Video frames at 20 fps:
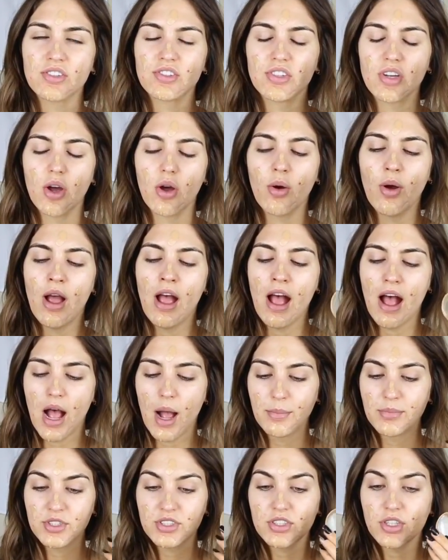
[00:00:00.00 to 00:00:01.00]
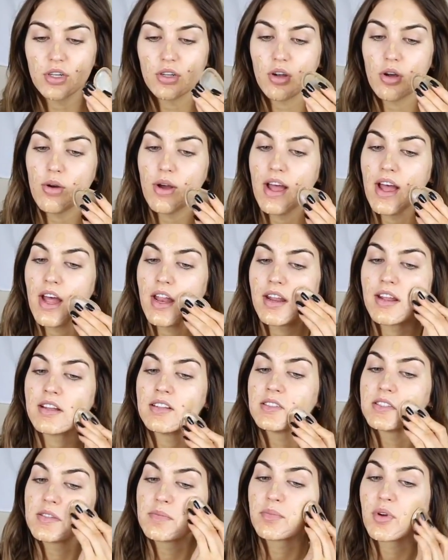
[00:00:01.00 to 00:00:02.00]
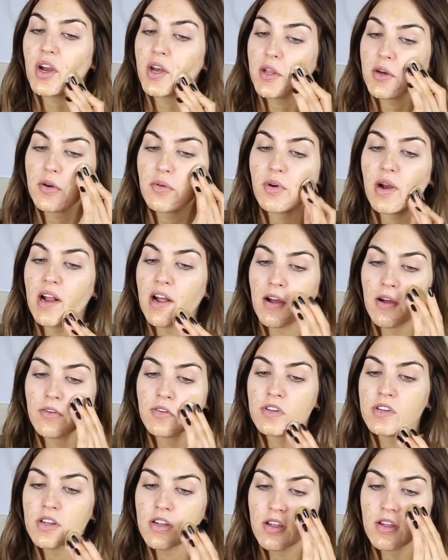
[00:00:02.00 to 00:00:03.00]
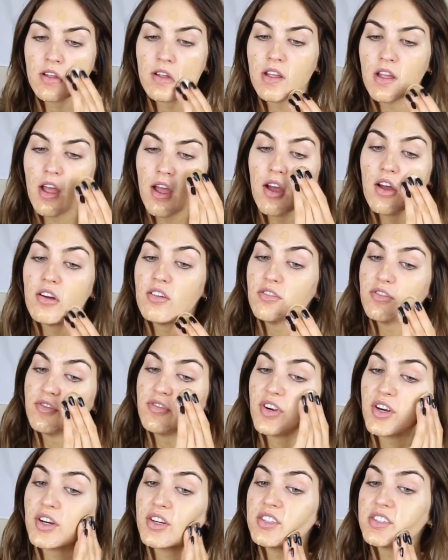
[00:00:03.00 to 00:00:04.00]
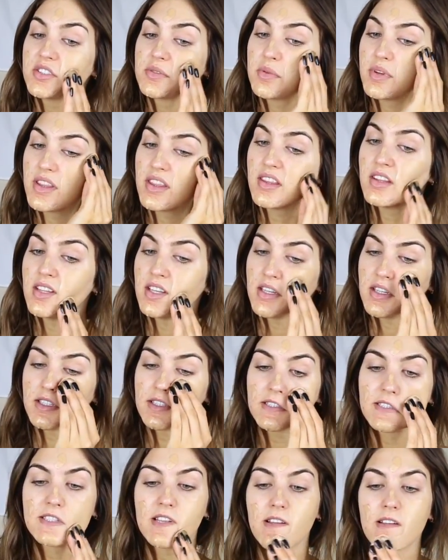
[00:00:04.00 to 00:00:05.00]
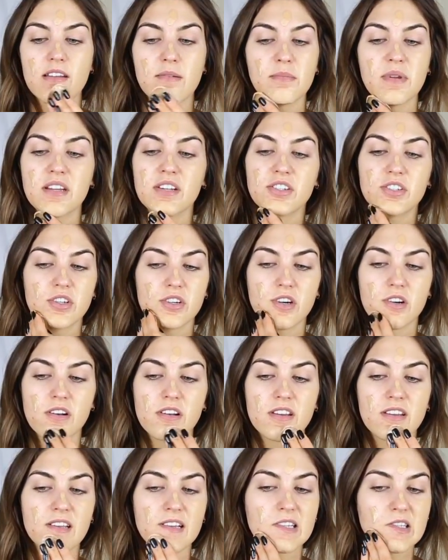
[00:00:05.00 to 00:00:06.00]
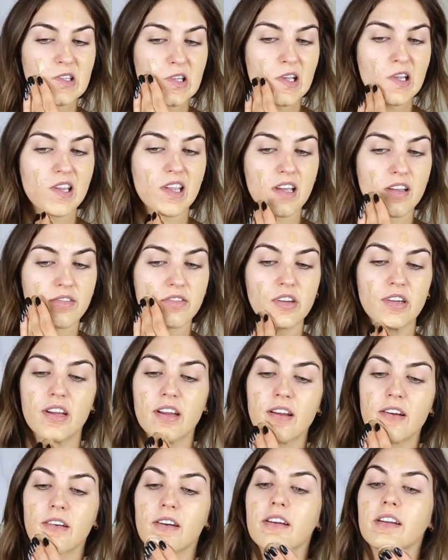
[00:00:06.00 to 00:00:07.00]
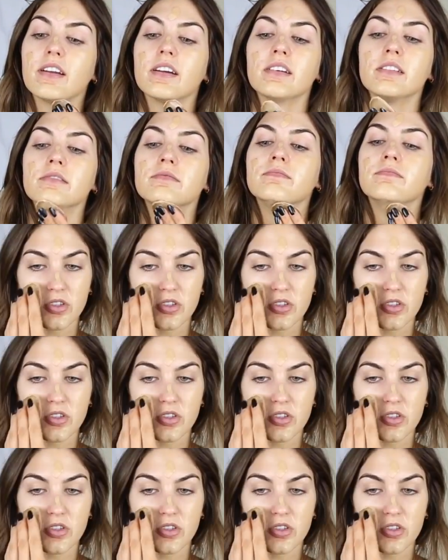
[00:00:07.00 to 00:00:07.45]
So I'm just going to go ahead and spread it around first with this and make sure it gets like every area.